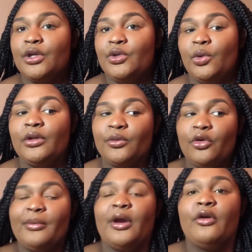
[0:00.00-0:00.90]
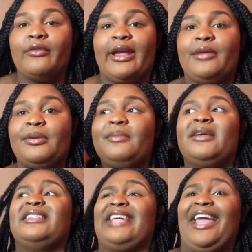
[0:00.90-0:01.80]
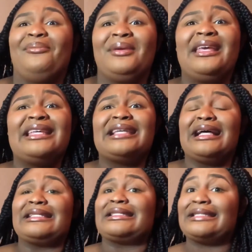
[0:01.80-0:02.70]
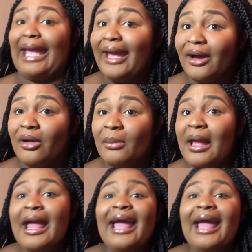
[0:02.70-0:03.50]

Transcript: dual enrollment over AP because AP is a scam.